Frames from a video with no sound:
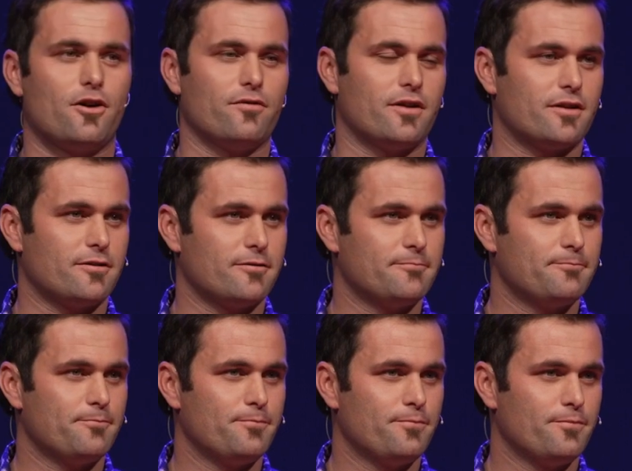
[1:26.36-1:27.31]
of it.
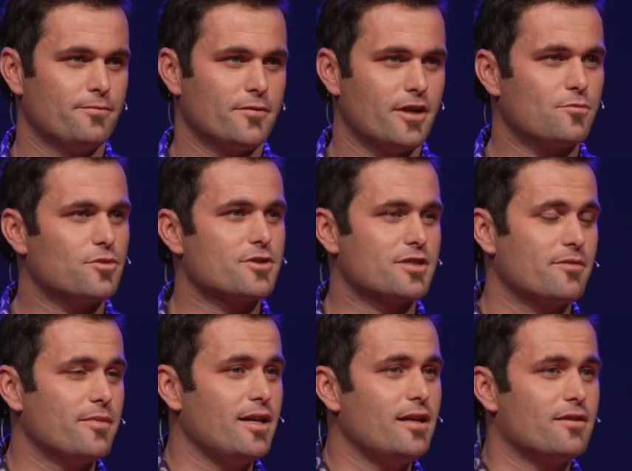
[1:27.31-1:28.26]
It was, to
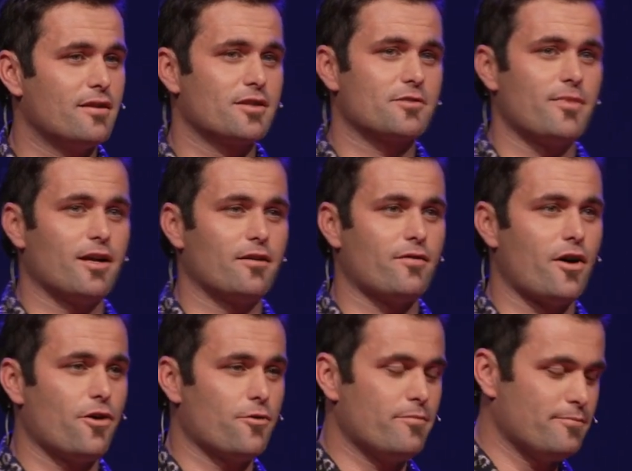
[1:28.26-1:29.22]
me, the smell of
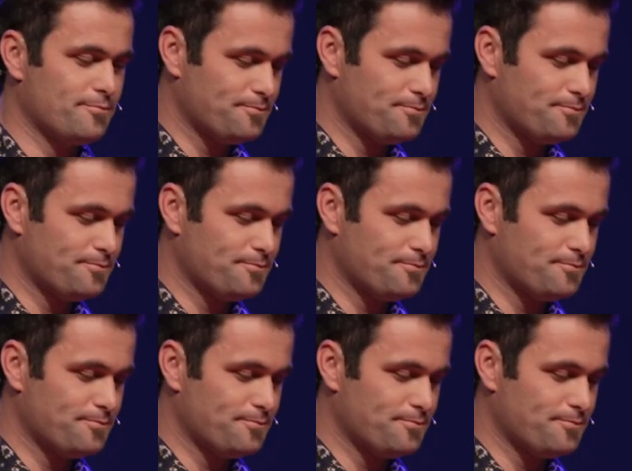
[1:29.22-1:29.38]
home.